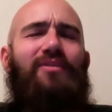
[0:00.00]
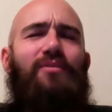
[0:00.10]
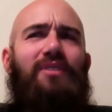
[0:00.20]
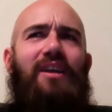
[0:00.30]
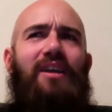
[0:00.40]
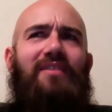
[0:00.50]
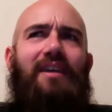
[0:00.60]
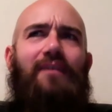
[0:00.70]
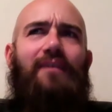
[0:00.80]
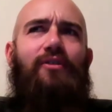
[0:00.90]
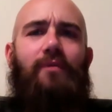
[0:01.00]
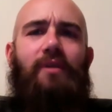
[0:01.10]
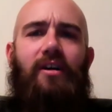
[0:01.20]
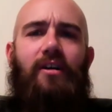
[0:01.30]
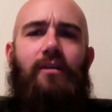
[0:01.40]
at Stanford as well, I'm not
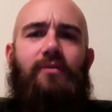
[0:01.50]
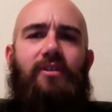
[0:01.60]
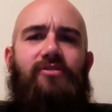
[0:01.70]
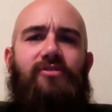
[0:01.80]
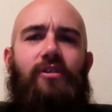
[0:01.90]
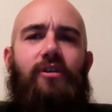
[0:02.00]
100% sure,